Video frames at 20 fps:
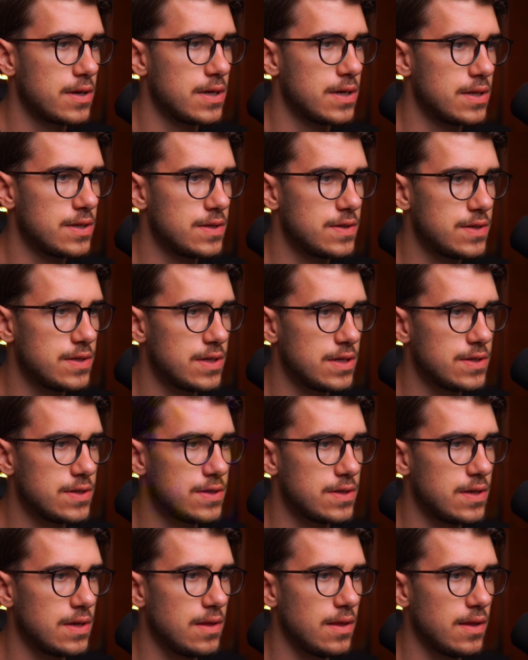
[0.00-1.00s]

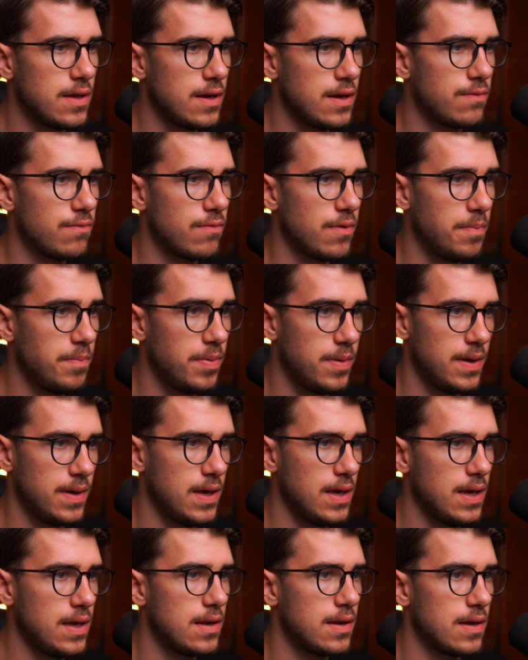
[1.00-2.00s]
consistently
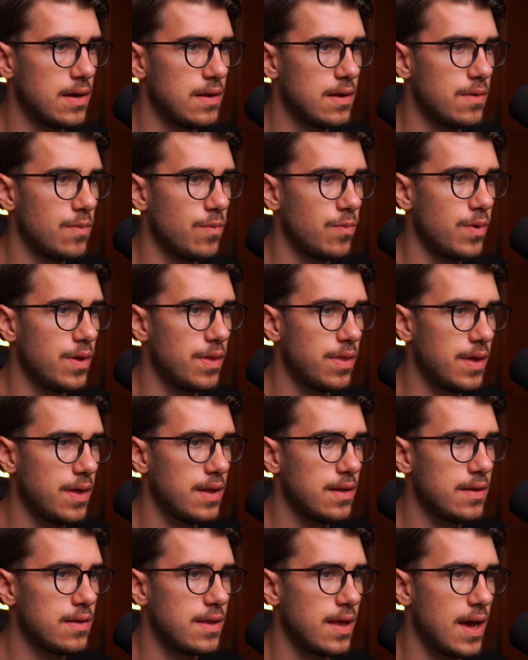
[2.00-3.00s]
repeated
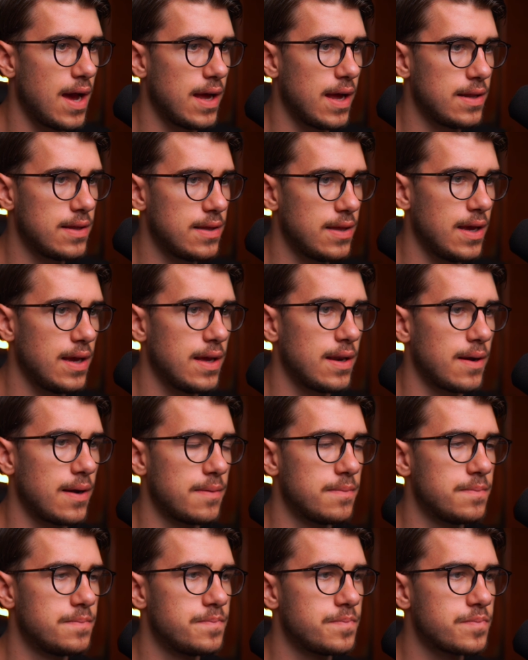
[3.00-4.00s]
within that
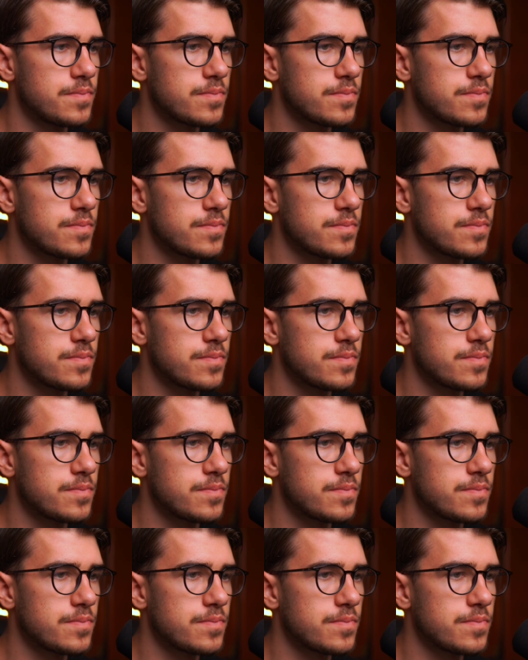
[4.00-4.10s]
data.